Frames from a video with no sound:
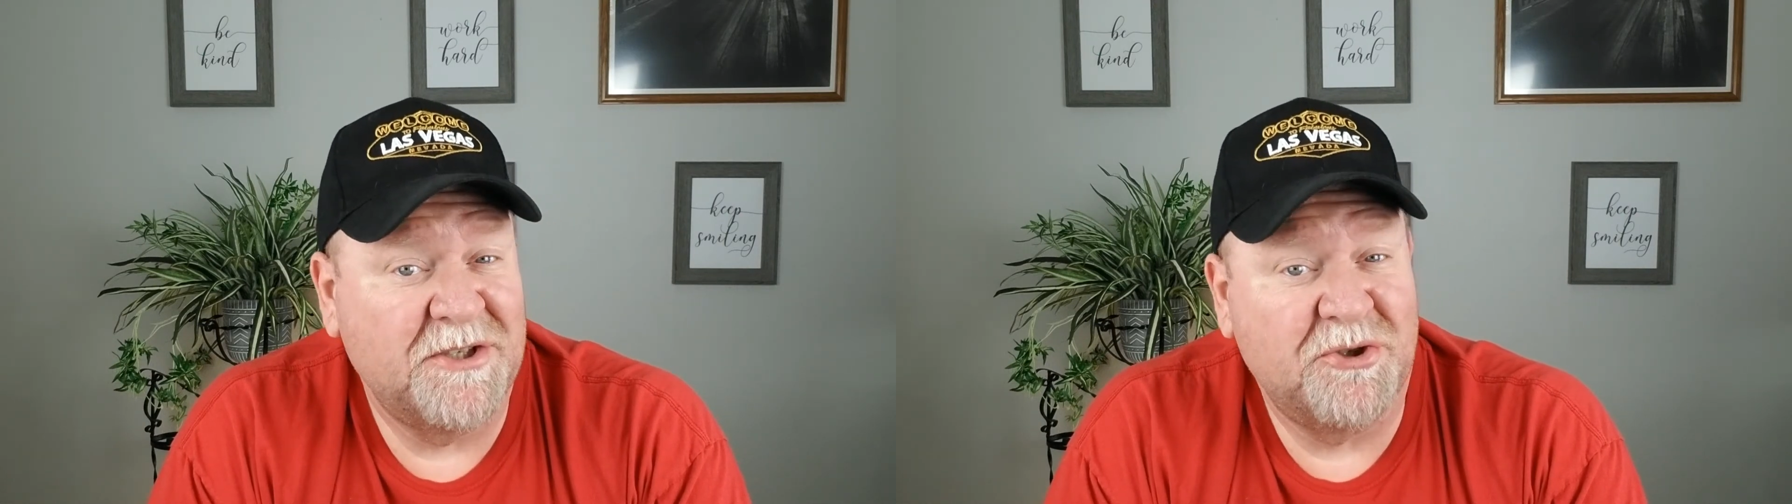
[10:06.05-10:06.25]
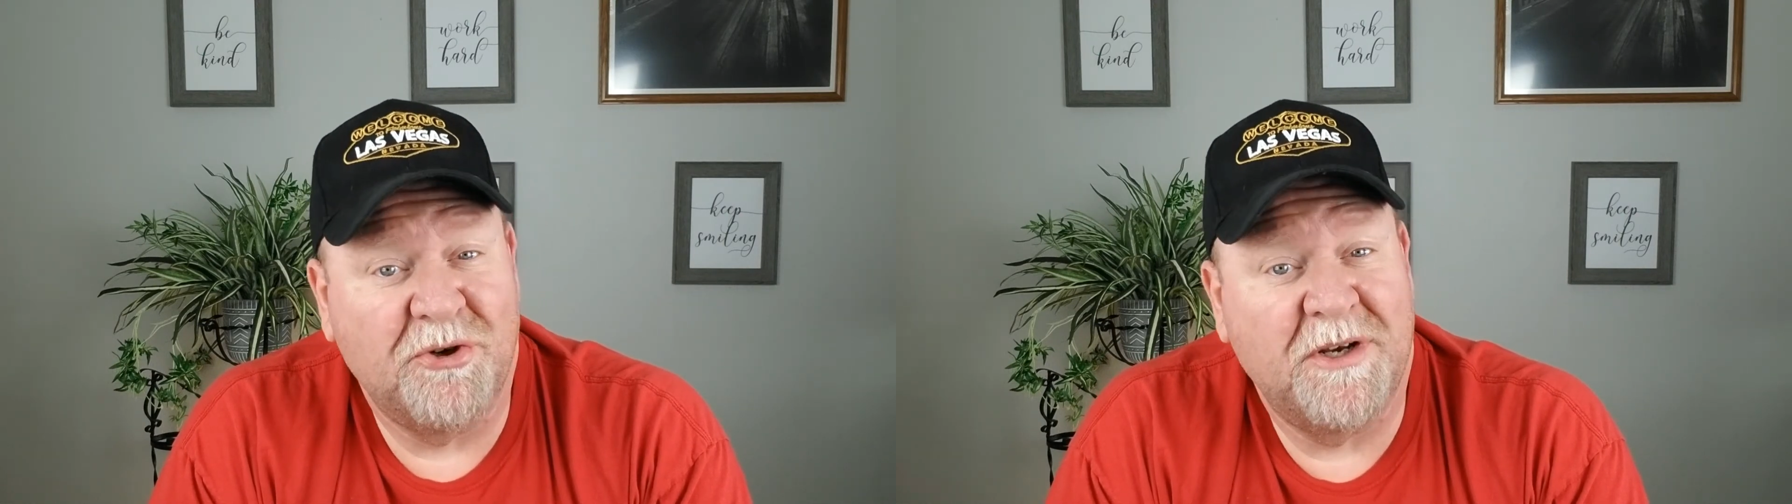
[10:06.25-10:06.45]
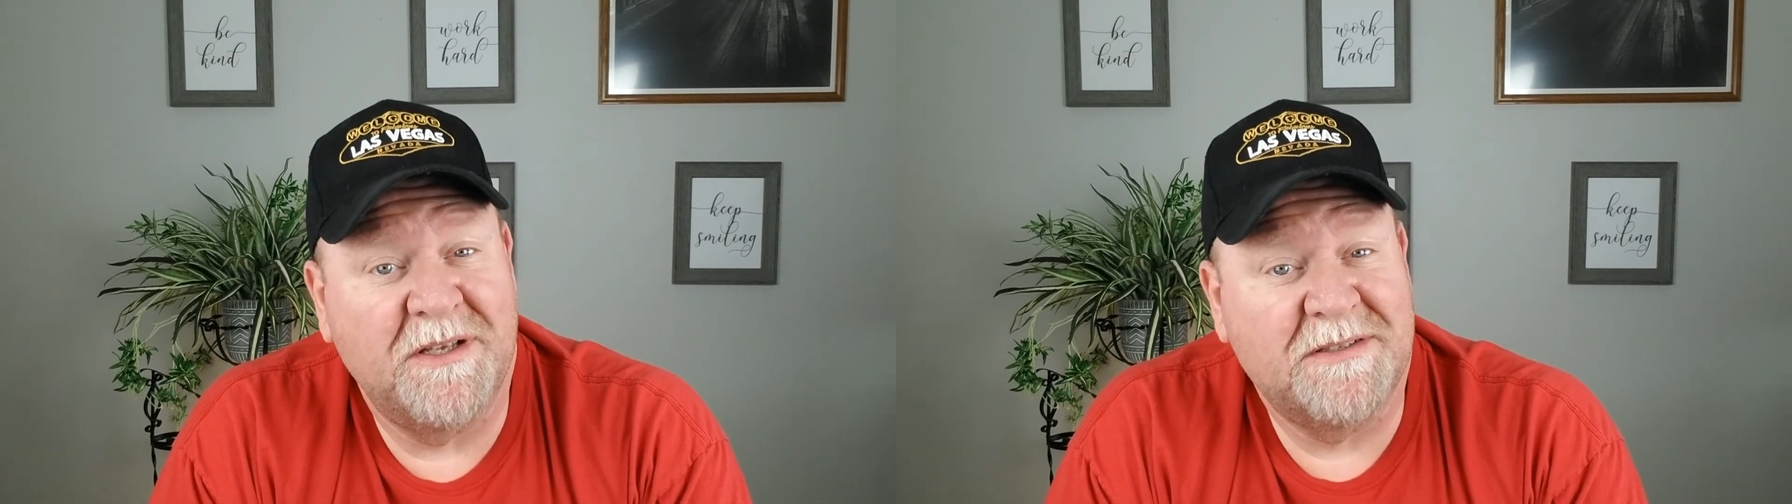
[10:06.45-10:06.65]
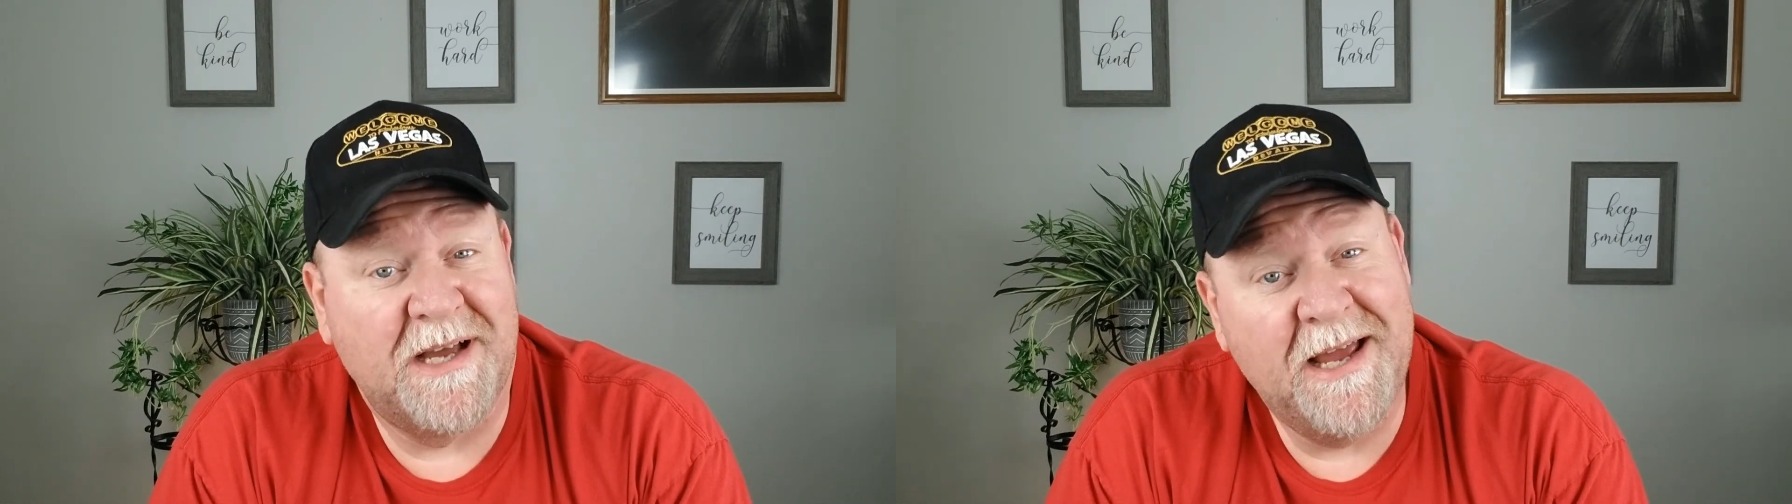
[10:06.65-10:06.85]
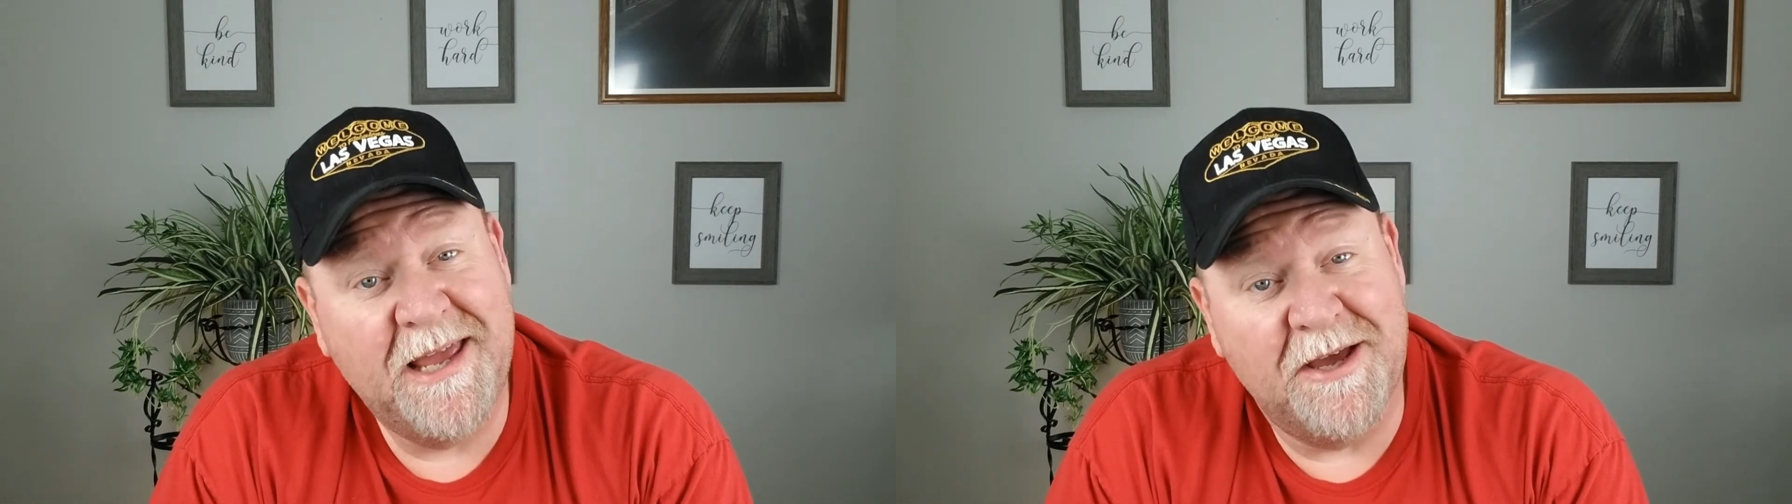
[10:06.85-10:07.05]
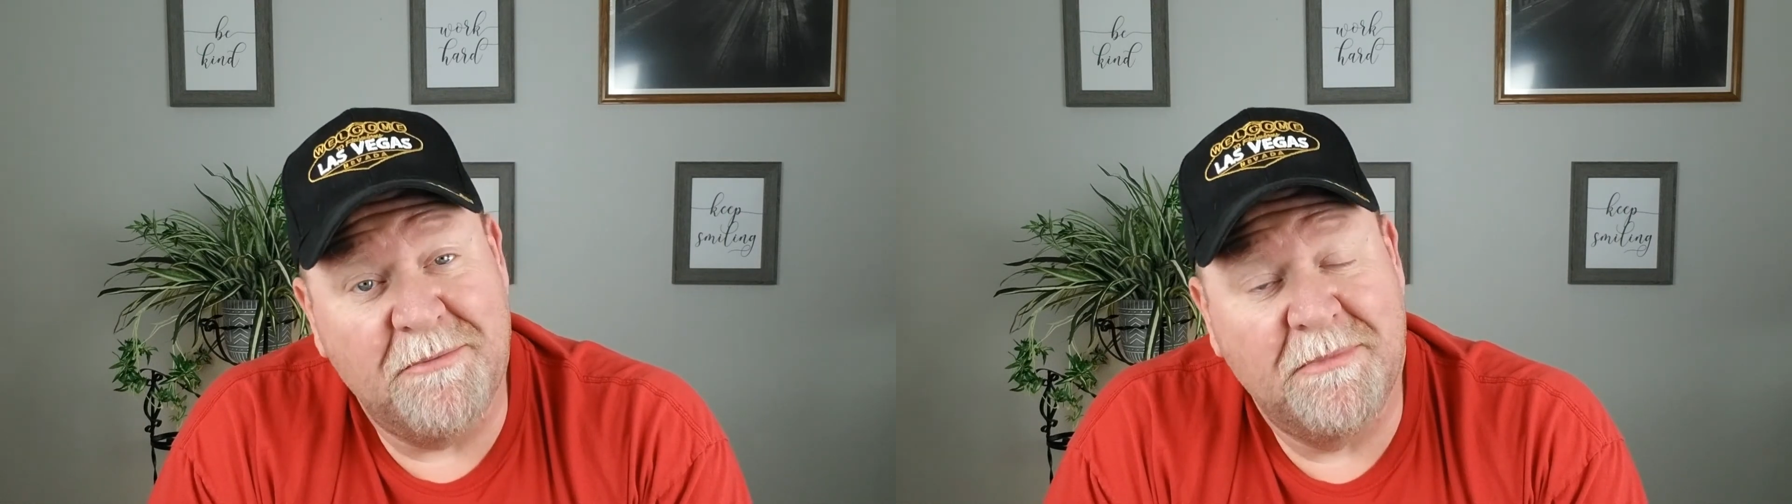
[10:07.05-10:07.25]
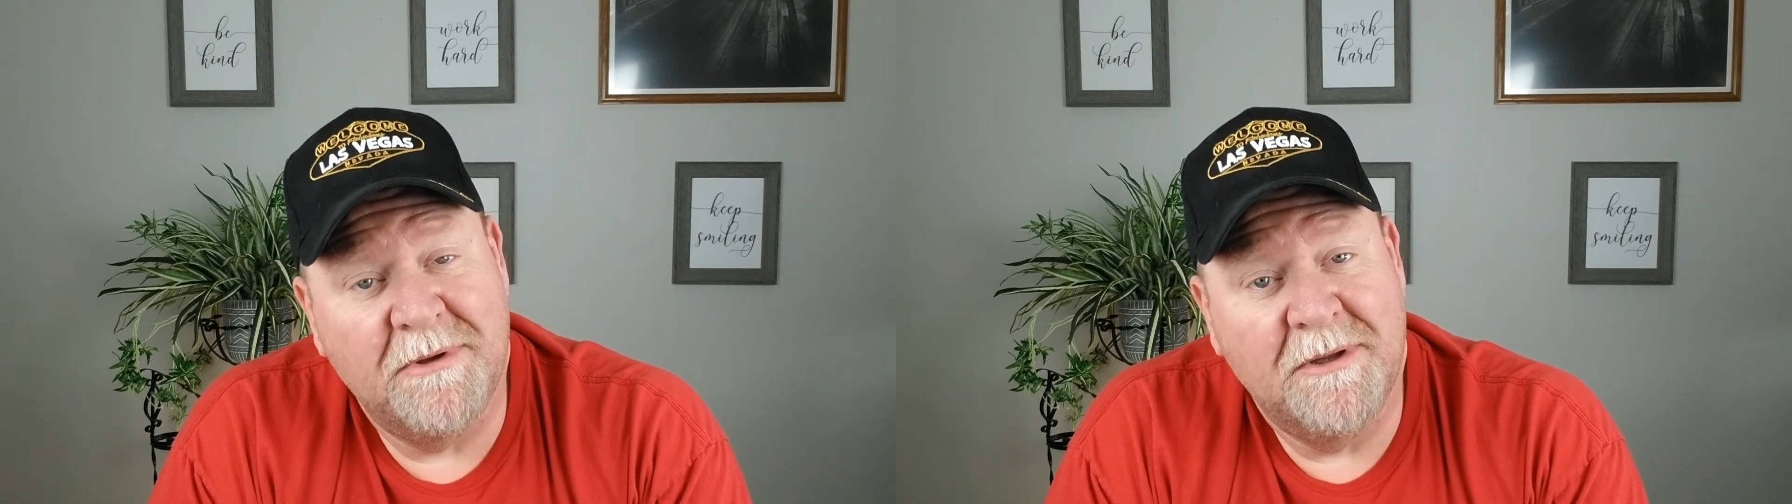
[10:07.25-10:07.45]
a journey as I am,